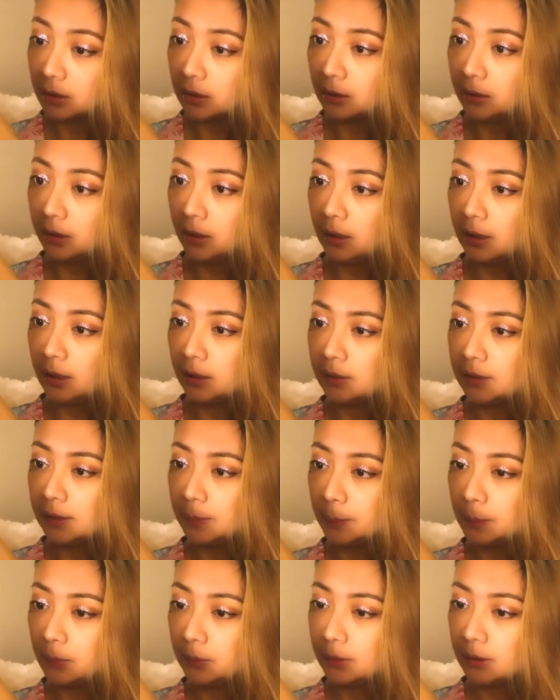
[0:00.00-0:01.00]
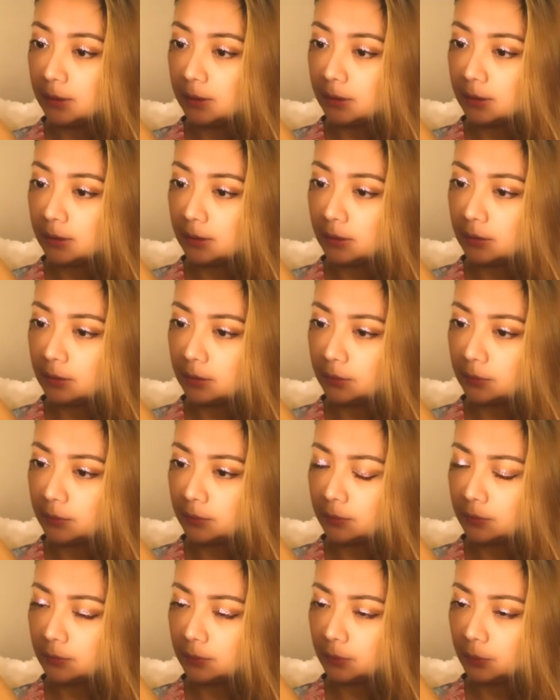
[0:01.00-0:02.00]
Yeah, zip code is
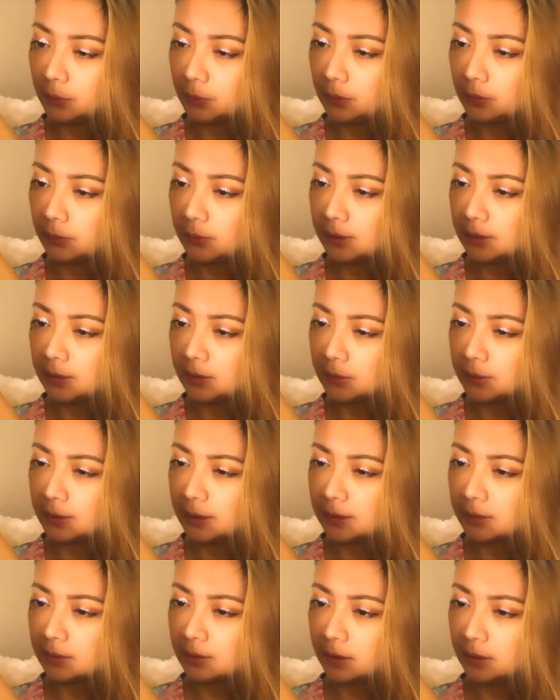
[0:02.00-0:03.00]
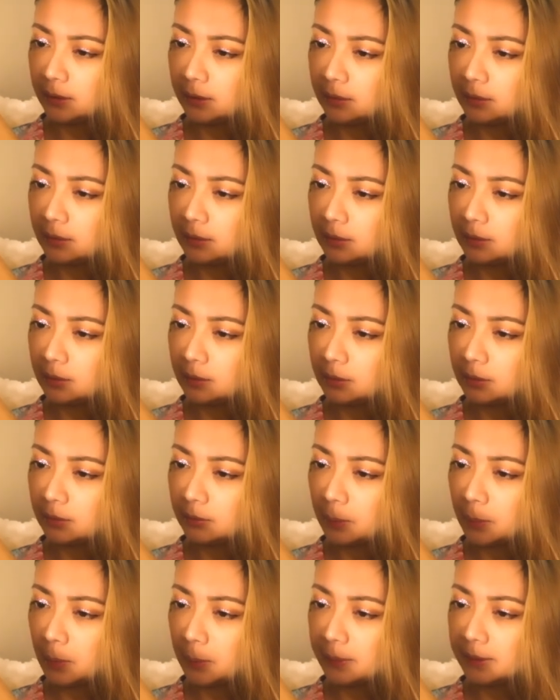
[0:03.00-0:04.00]
43069, if
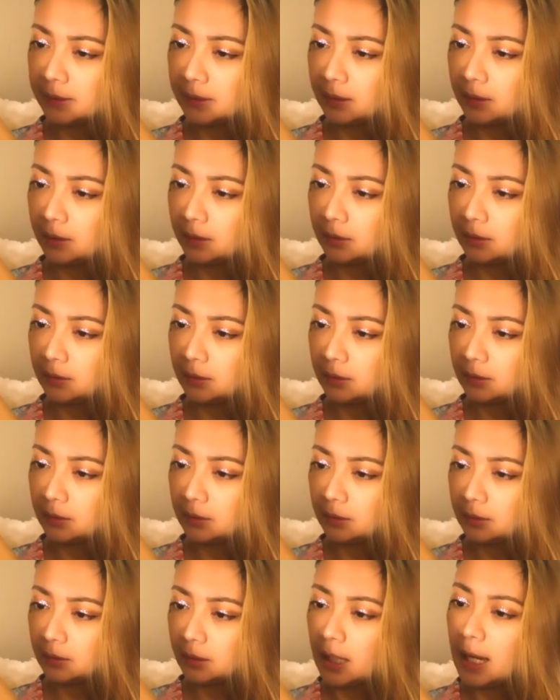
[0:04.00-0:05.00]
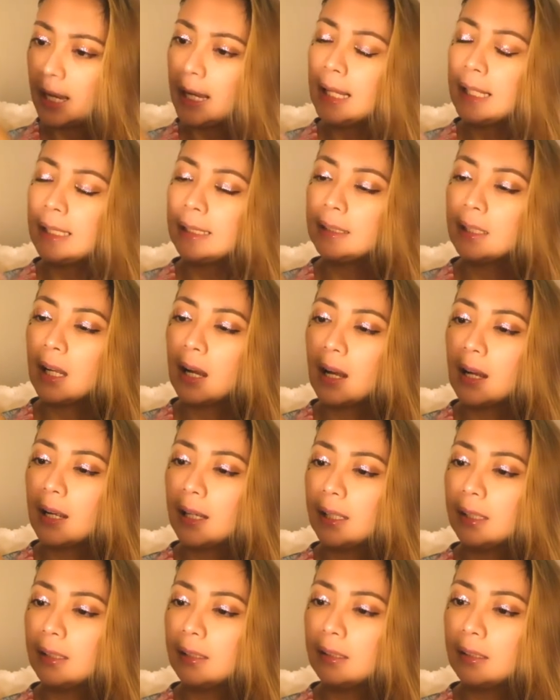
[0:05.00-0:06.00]
I'm not mistaken. Yeah,
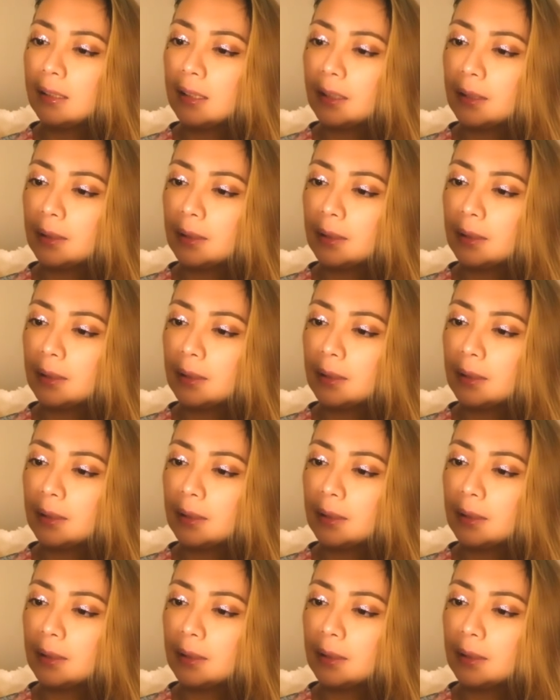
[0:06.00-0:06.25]
and